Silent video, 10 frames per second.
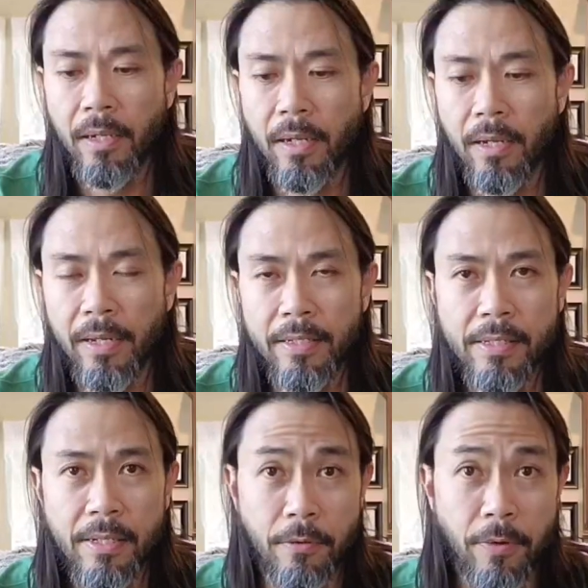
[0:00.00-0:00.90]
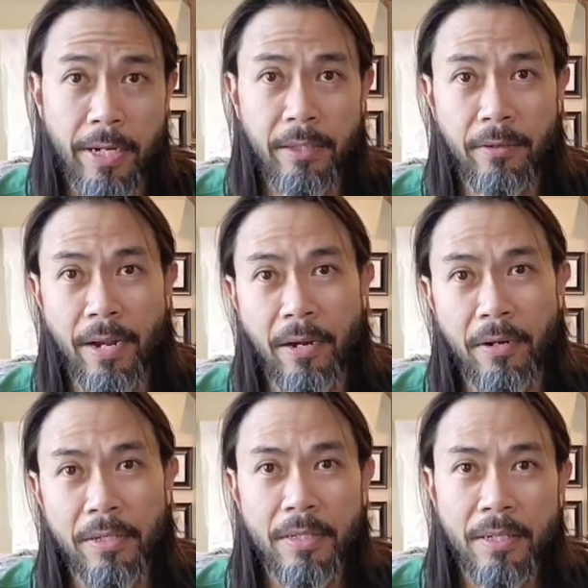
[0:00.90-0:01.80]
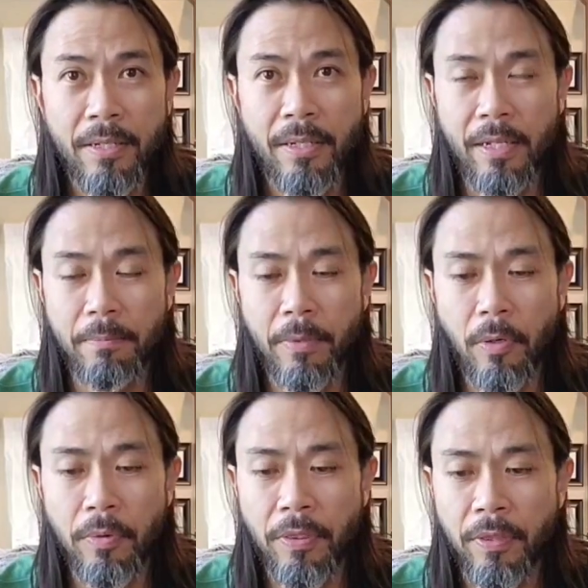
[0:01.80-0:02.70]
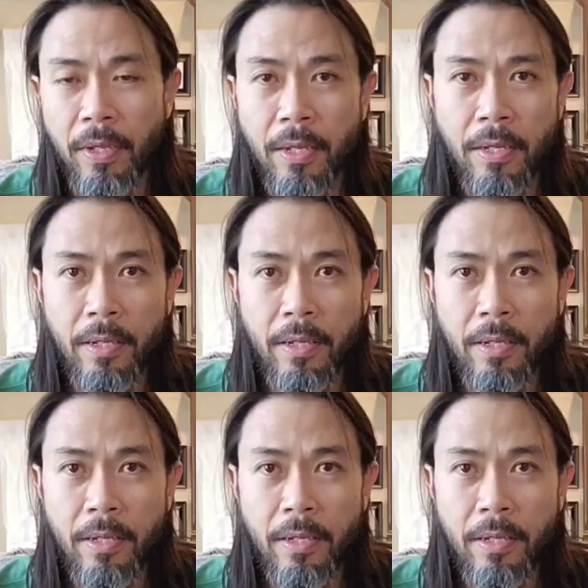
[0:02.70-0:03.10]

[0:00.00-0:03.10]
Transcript: I did see the regular Errant in both